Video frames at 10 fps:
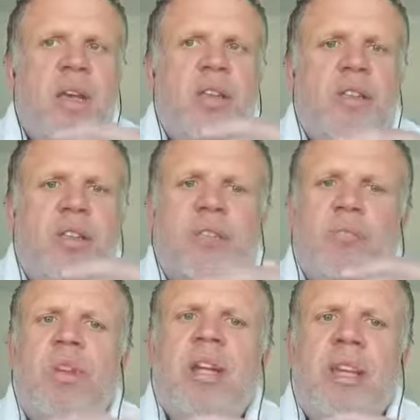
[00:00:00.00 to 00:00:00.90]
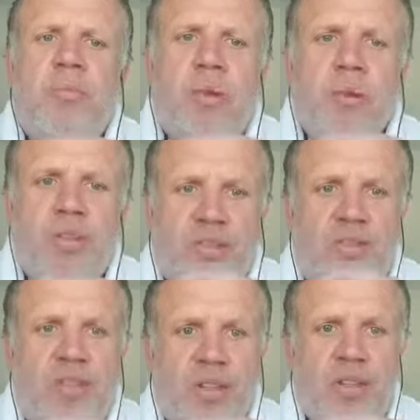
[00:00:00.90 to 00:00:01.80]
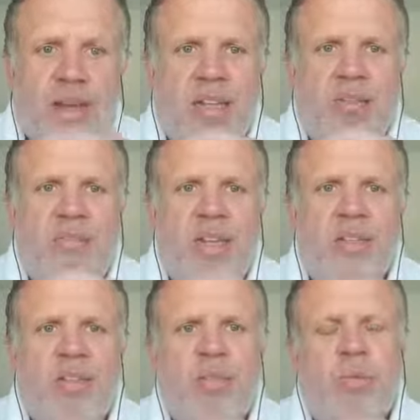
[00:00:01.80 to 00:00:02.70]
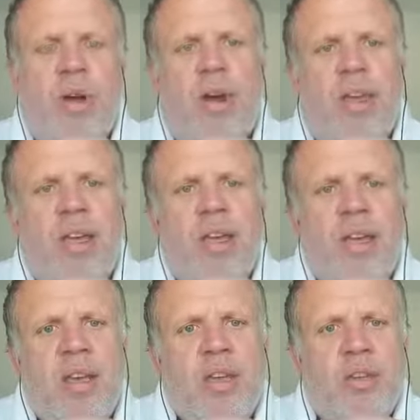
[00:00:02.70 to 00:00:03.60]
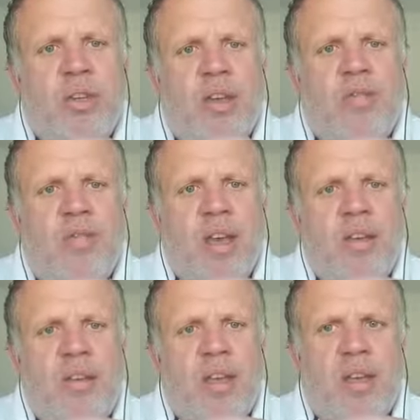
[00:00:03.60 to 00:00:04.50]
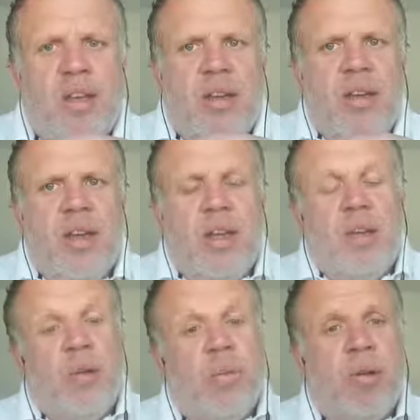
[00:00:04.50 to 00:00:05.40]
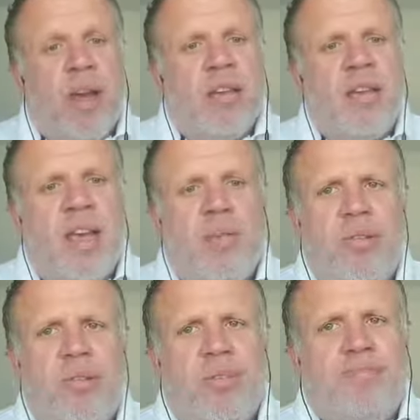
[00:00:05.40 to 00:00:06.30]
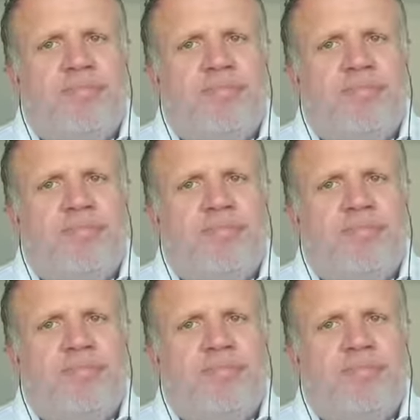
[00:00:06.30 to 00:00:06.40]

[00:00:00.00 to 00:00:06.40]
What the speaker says: So there's some really important fundamental reasons why you should invest in your brand capital.